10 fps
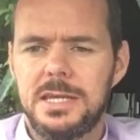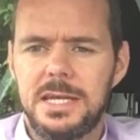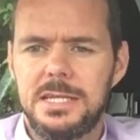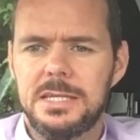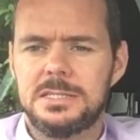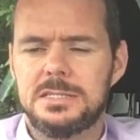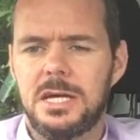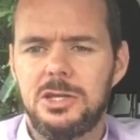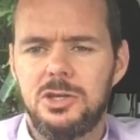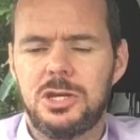areas
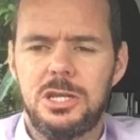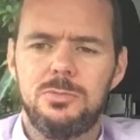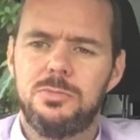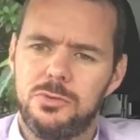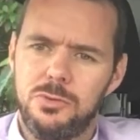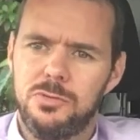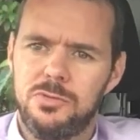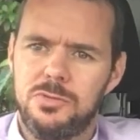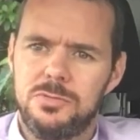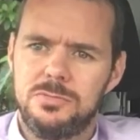that you can
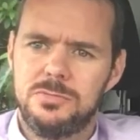improve.